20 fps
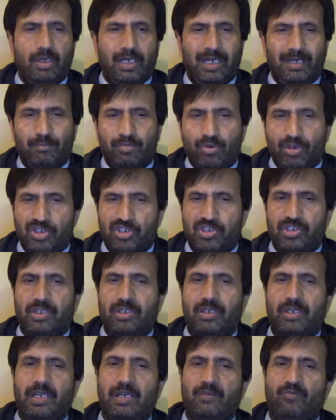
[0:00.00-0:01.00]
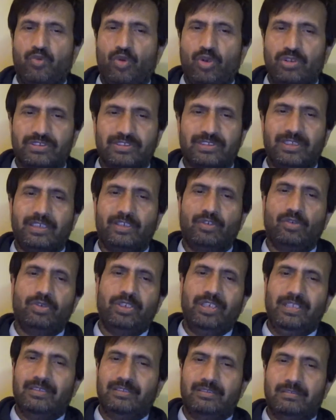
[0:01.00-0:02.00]
And brushing and flossing your
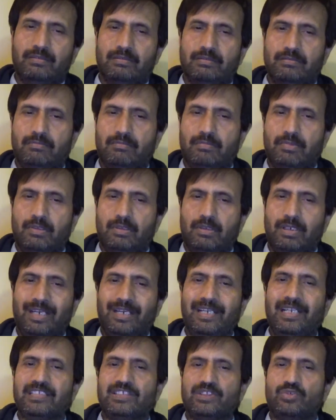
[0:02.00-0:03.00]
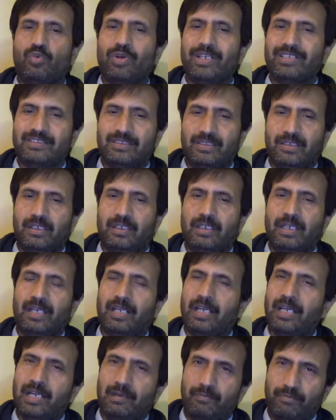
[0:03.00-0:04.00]
teeth uh, at least twice a day can
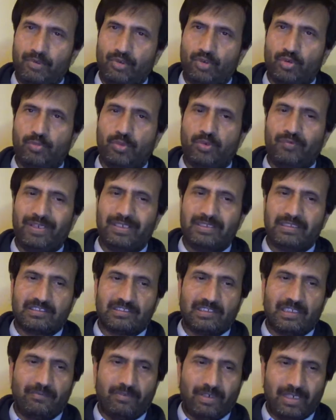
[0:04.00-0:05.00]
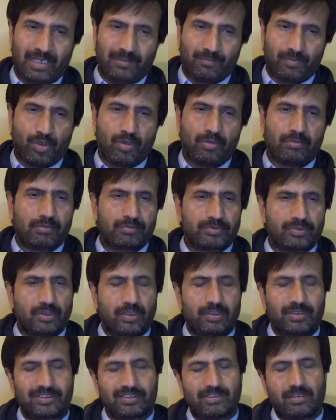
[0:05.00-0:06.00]
help you to prevent the salivary gland problems, you
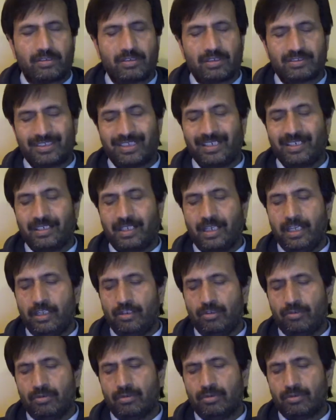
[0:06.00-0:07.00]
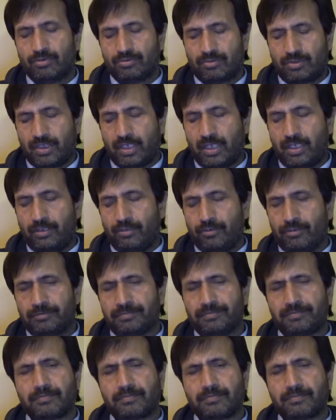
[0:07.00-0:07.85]
know, disorders and decay, you know, tooth decay, you know.